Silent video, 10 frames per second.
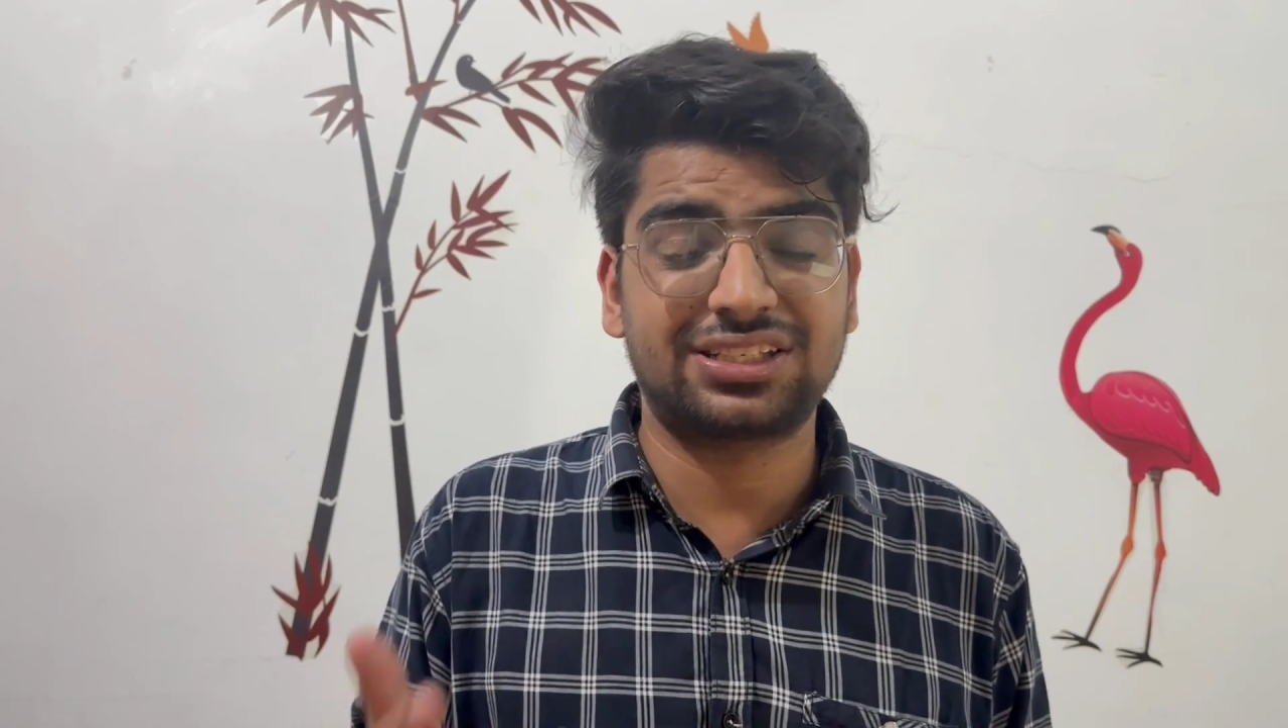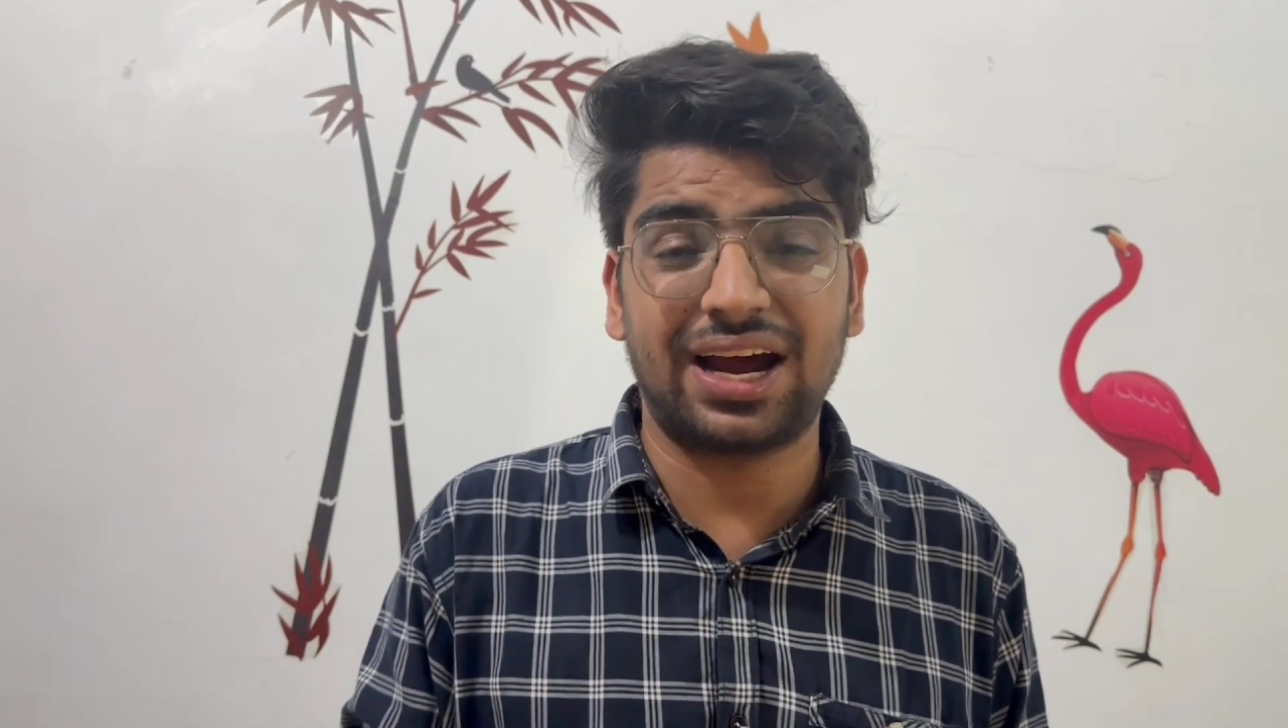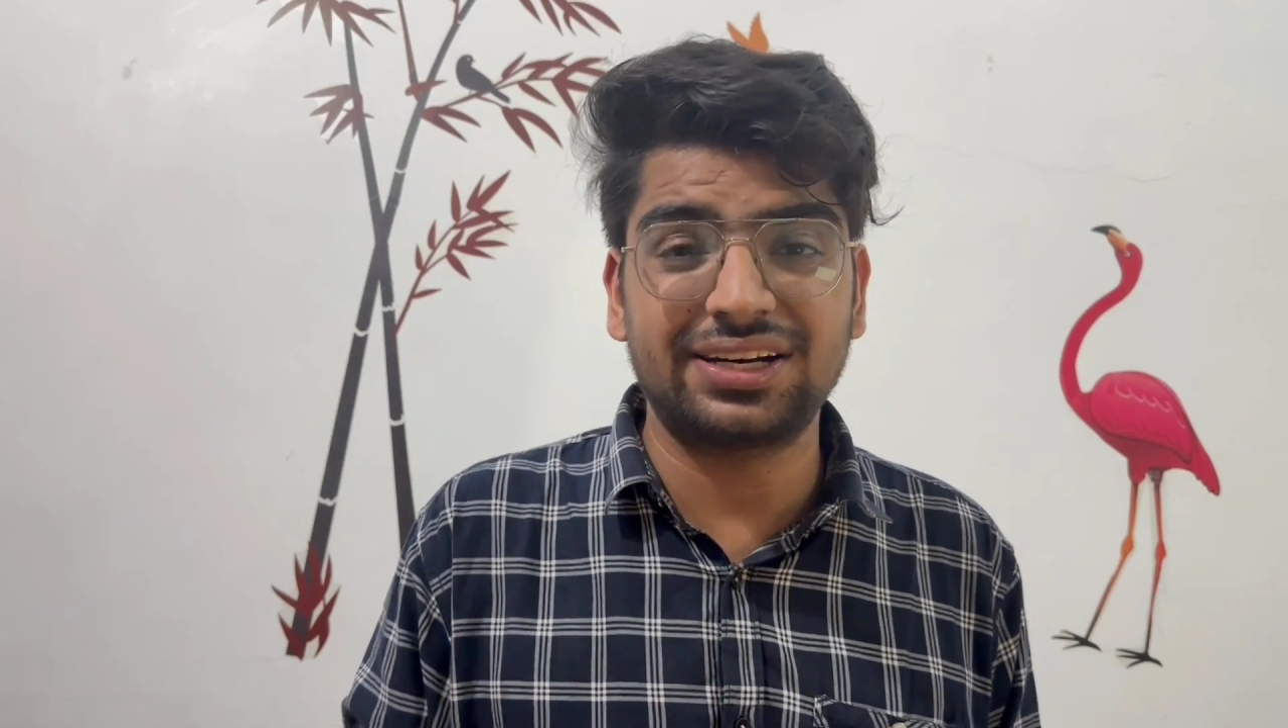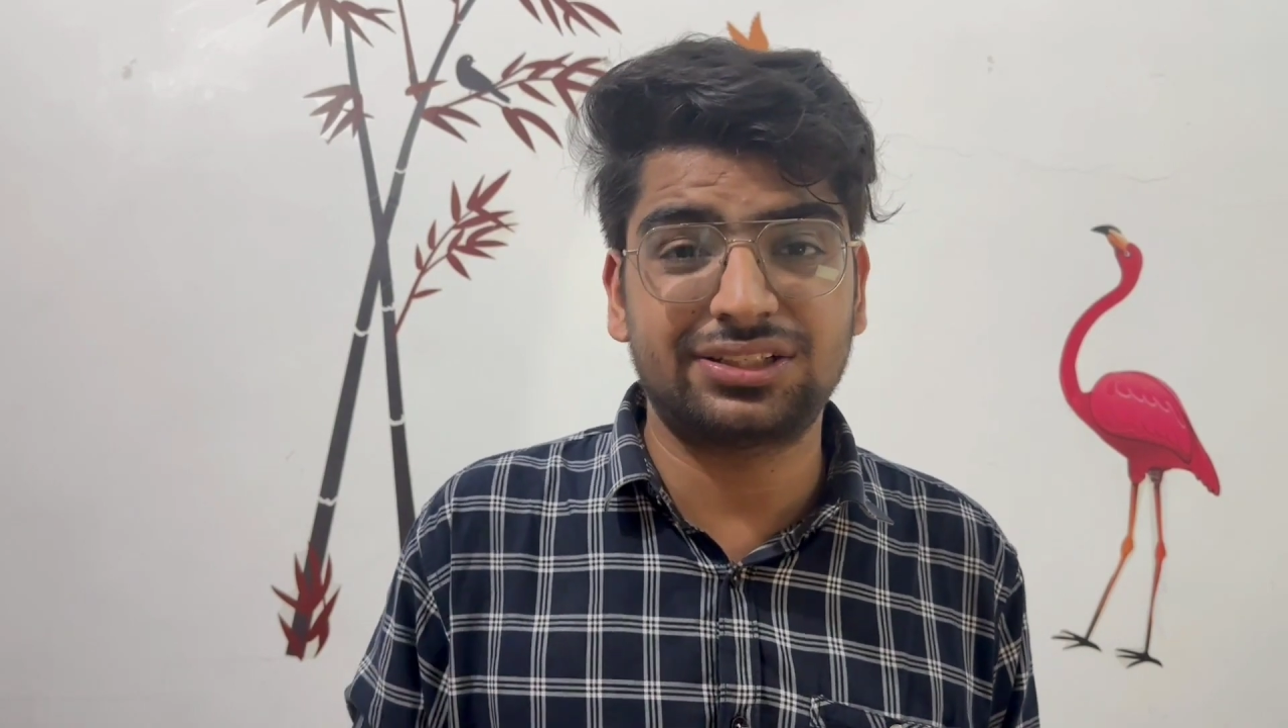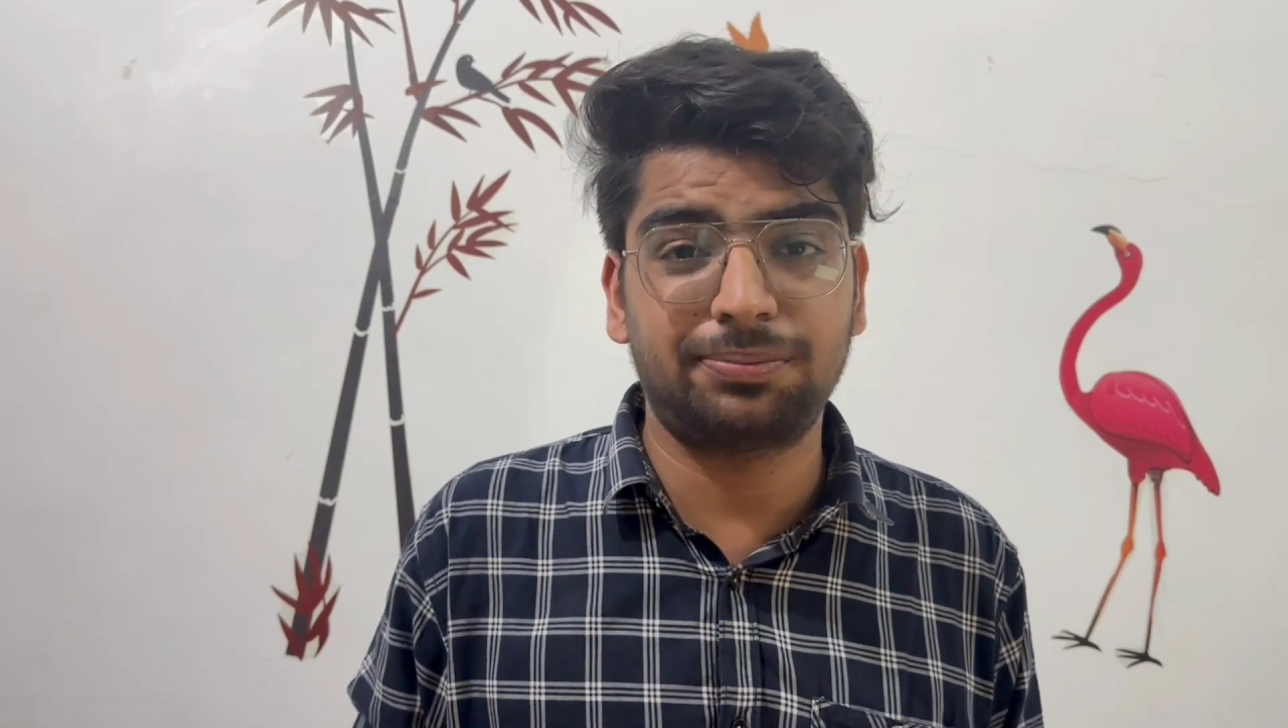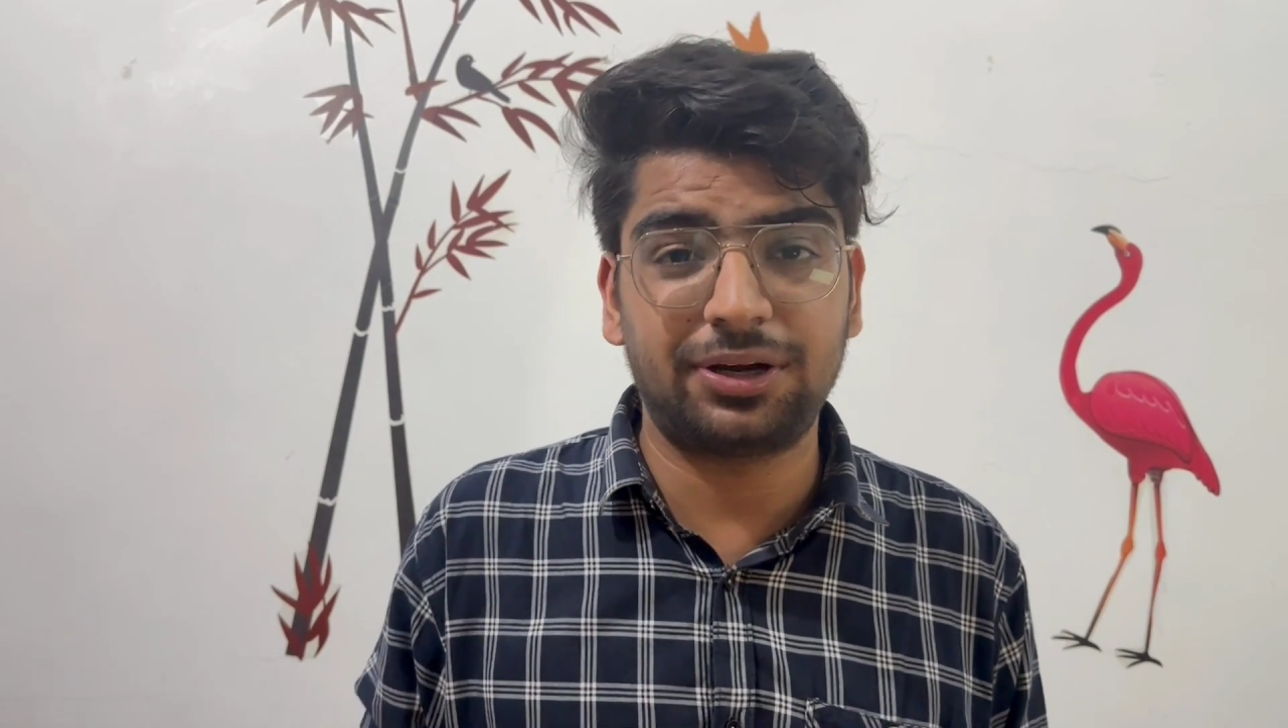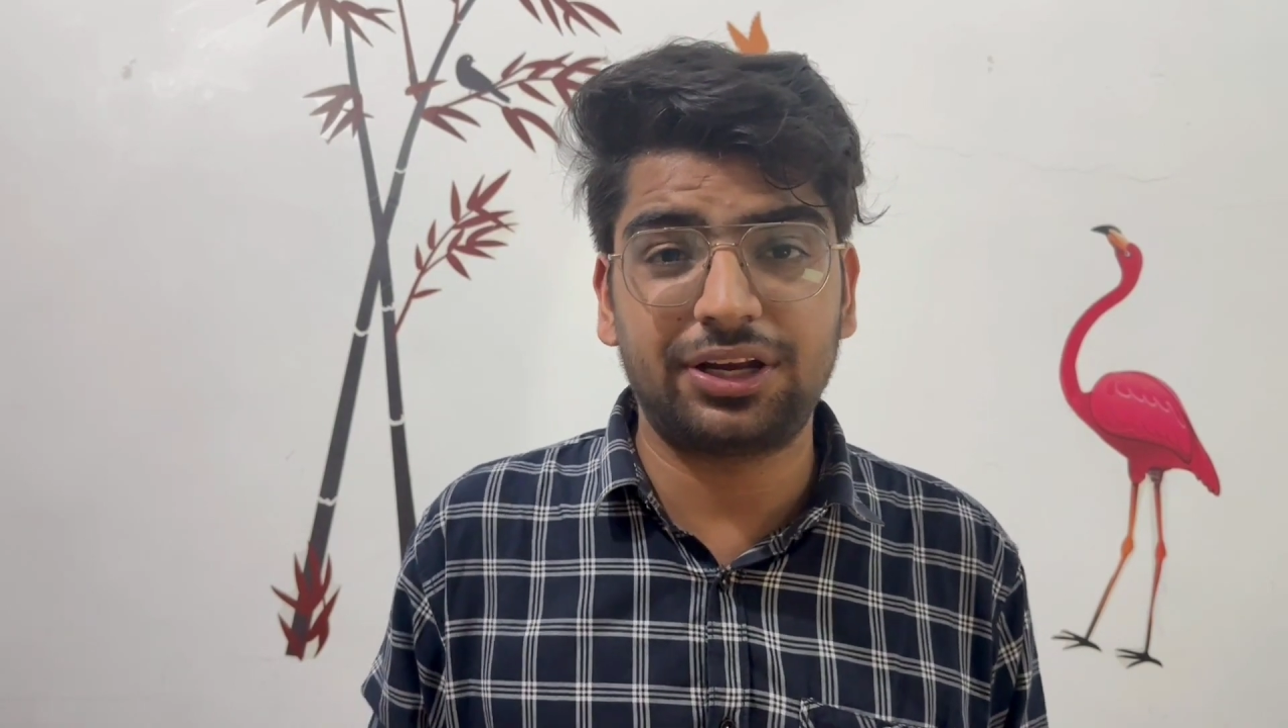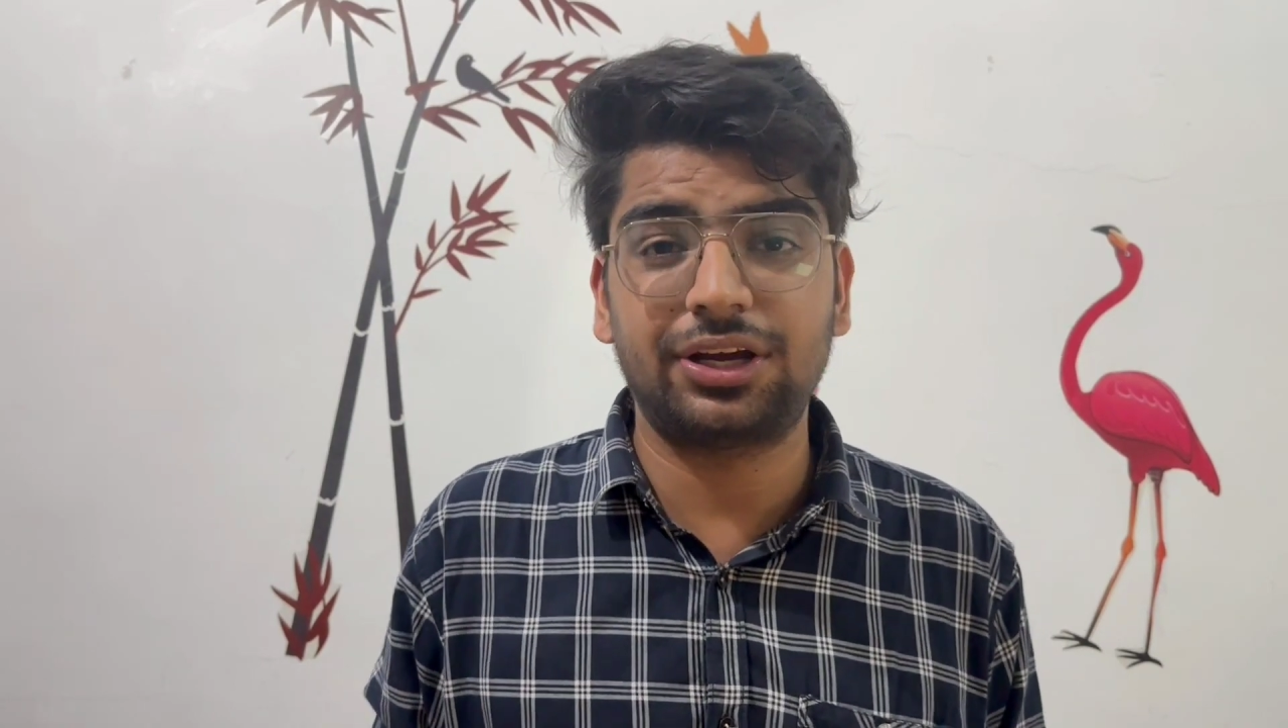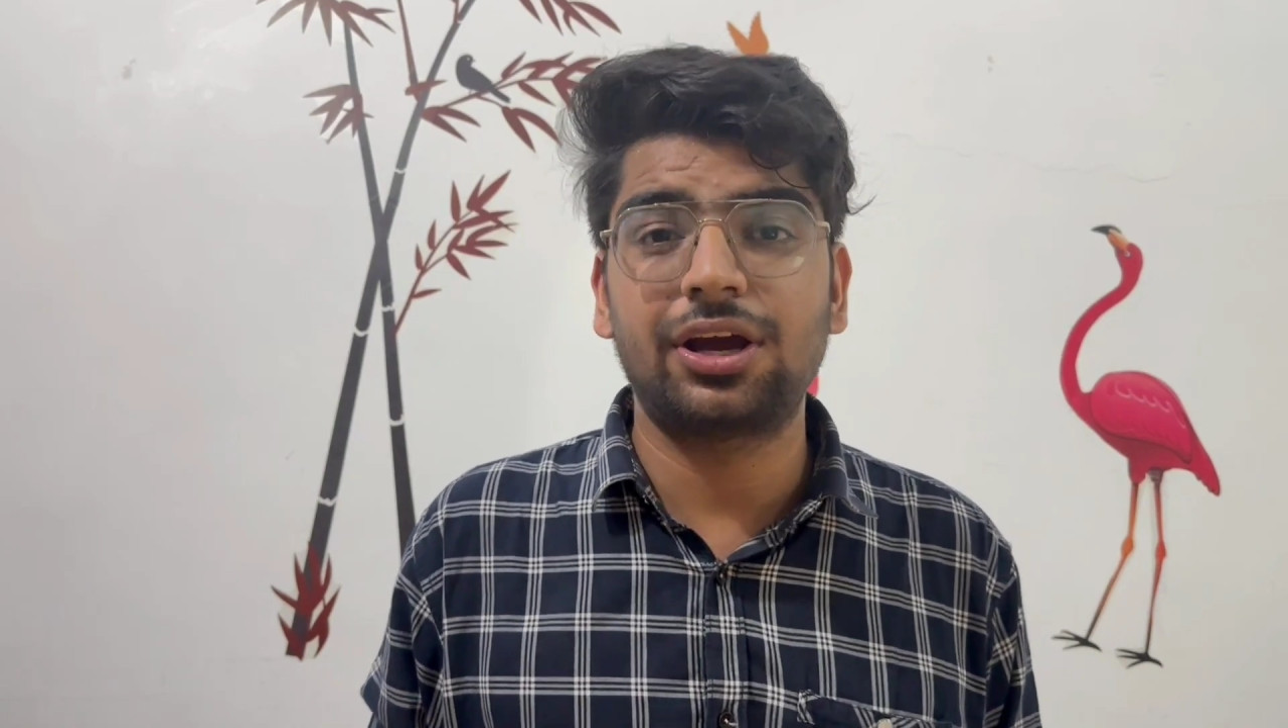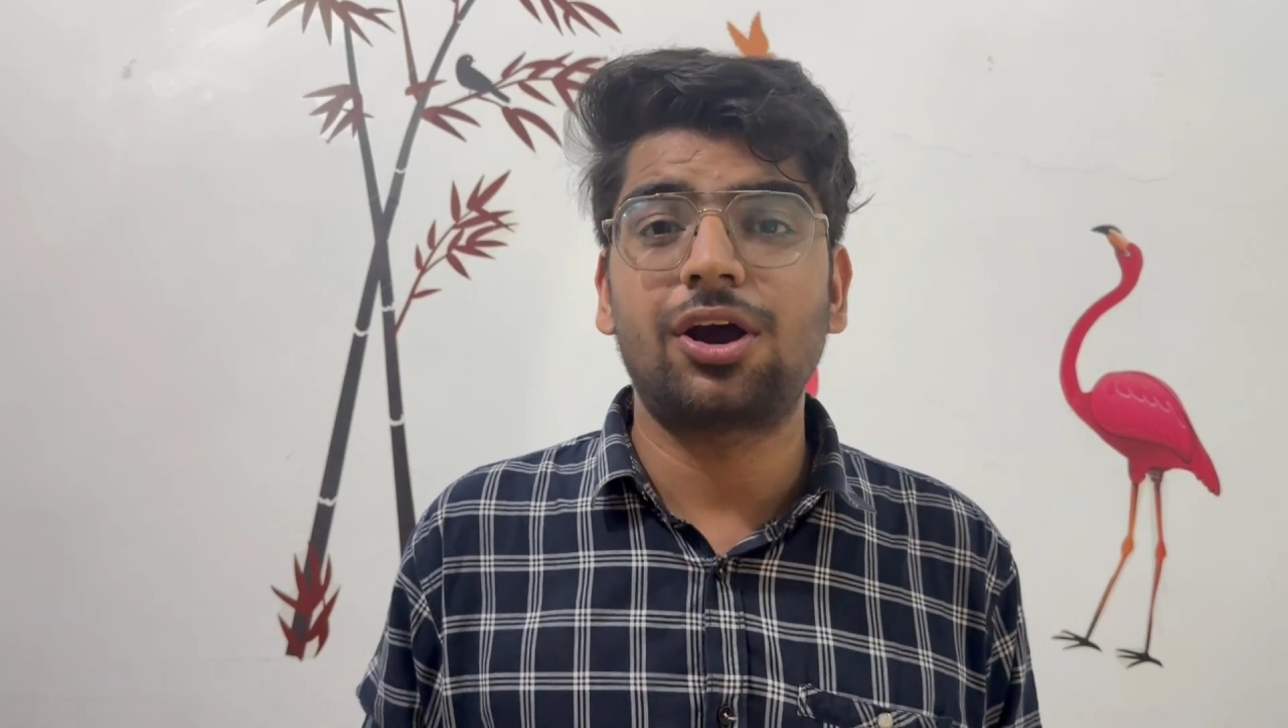
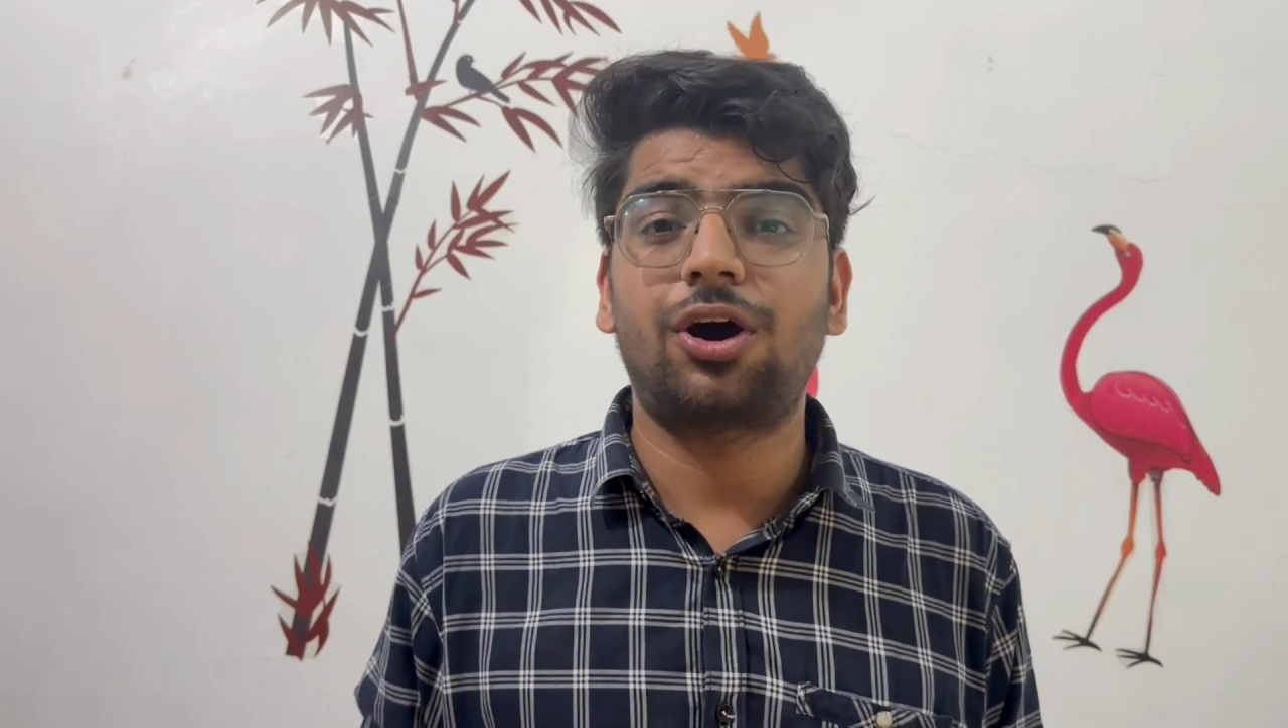ChatGPT